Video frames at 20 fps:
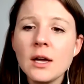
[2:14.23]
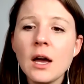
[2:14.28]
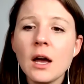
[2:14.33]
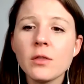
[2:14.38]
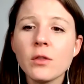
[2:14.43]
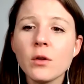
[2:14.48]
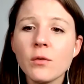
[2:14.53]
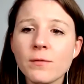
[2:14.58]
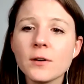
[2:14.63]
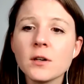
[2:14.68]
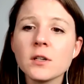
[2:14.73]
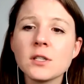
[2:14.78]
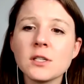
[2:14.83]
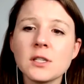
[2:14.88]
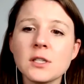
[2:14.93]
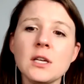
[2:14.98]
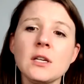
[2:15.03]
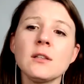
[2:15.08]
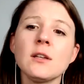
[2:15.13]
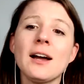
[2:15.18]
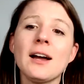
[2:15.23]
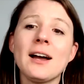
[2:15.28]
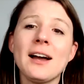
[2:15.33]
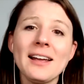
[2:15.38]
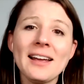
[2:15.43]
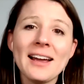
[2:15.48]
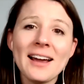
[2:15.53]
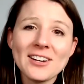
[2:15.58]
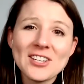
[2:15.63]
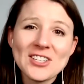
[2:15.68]
the first thing that
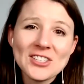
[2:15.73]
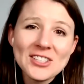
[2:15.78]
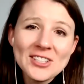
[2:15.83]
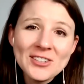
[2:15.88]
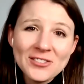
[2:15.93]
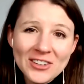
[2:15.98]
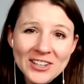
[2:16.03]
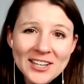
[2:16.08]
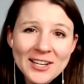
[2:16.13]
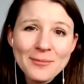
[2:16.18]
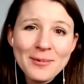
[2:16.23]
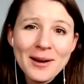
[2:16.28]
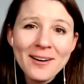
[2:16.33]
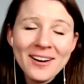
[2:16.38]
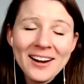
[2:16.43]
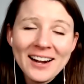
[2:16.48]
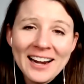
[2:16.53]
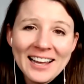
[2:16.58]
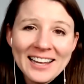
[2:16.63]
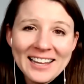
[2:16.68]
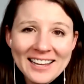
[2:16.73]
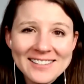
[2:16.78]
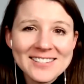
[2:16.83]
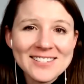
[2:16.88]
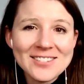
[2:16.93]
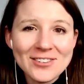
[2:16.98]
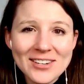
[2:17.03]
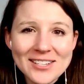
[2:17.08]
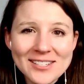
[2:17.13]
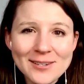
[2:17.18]
I actually worry about and I get
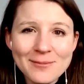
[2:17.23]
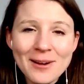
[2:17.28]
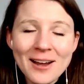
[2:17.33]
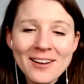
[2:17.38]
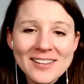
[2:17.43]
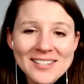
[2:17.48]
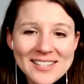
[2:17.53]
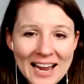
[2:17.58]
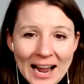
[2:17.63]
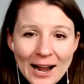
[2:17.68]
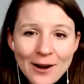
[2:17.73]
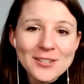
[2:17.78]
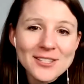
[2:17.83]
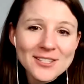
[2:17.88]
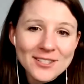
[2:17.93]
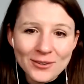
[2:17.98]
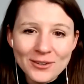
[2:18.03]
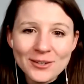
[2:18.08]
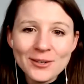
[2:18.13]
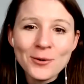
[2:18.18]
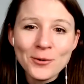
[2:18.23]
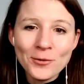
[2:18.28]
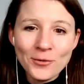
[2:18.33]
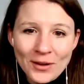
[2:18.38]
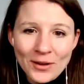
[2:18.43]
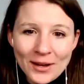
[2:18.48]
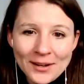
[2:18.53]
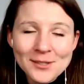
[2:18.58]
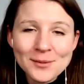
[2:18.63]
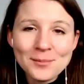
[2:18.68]
stressed about is how it's going to
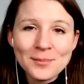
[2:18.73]
affect